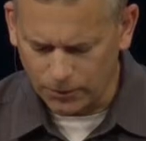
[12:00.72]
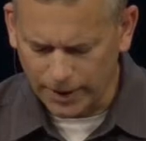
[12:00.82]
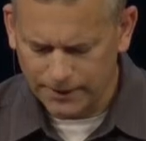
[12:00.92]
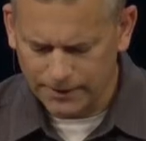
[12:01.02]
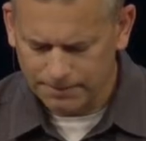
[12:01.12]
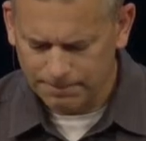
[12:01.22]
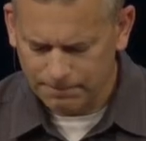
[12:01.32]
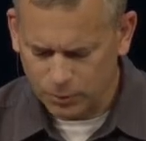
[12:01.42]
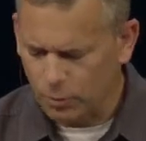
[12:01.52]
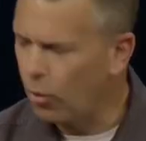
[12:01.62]
right?
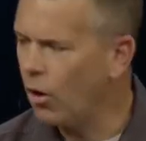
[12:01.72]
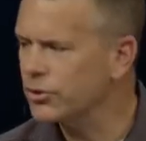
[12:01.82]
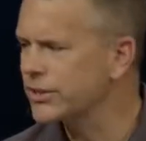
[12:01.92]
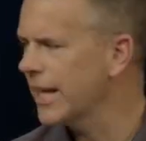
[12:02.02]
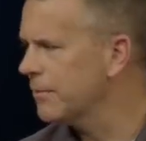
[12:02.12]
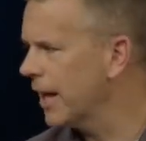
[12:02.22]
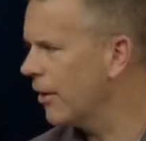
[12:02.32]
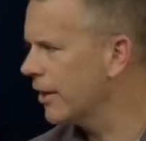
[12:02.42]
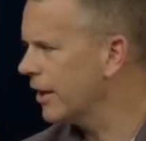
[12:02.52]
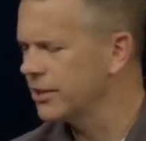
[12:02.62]
Where the walls came
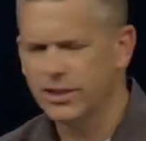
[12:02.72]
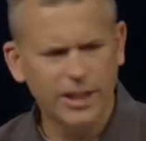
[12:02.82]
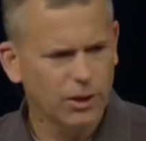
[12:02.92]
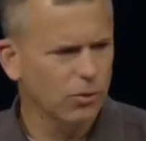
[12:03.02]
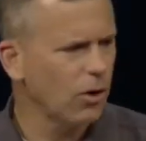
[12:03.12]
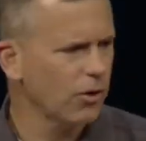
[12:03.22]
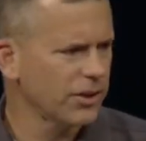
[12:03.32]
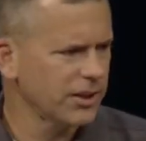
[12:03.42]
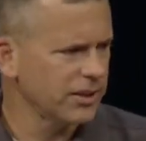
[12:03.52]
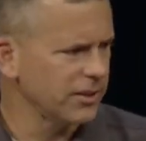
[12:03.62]
down and the city no longer
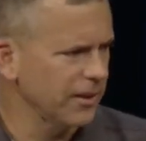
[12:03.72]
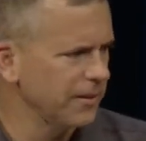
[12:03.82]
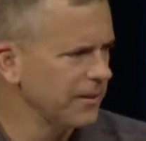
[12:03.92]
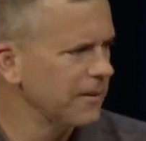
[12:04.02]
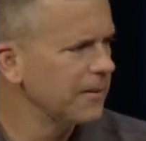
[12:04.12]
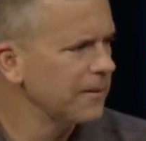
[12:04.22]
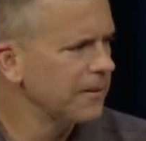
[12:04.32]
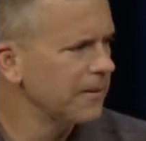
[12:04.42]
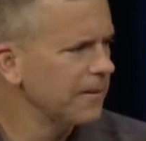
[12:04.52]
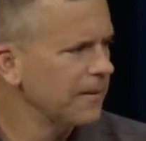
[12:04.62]
existed.
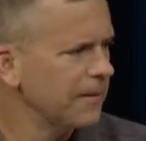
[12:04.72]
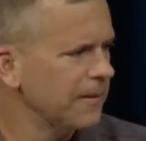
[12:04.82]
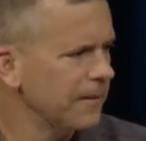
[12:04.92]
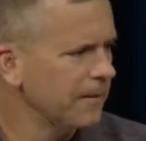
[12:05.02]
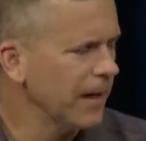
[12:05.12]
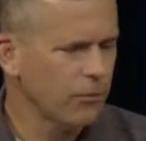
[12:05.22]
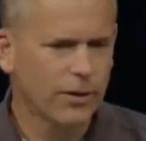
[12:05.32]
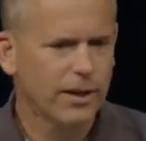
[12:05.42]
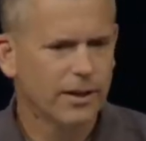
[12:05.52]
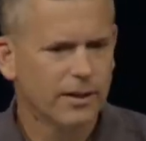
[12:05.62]

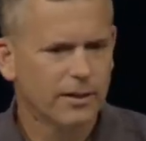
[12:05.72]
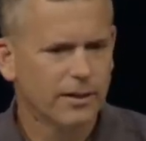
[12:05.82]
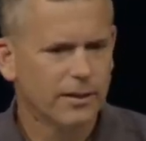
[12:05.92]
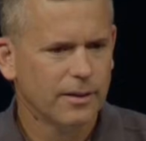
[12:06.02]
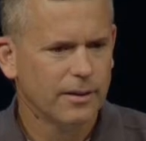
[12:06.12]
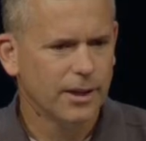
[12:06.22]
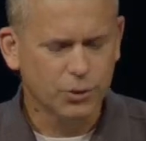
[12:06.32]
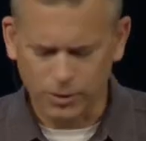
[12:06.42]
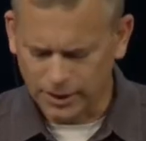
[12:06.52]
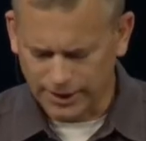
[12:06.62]
Every
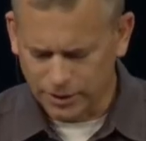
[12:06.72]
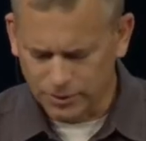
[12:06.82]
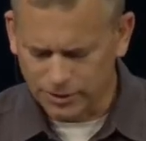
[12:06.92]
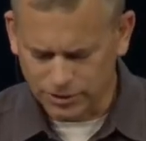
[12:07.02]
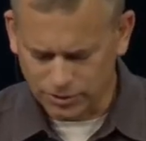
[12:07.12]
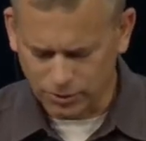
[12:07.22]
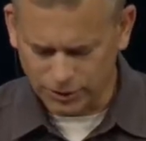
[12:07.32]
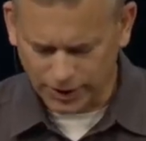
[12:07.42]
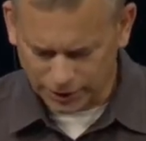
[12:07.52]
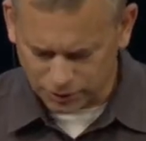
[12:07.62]
Israelite knew this story,
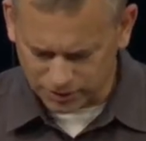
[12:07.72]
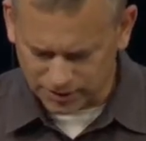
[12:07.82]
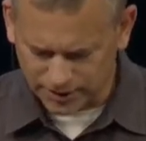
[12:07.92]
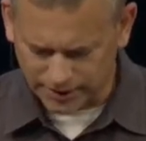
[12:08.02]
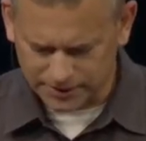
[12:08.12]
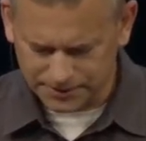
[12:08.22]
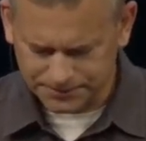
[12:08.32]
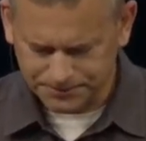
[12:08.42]
Joshua 6.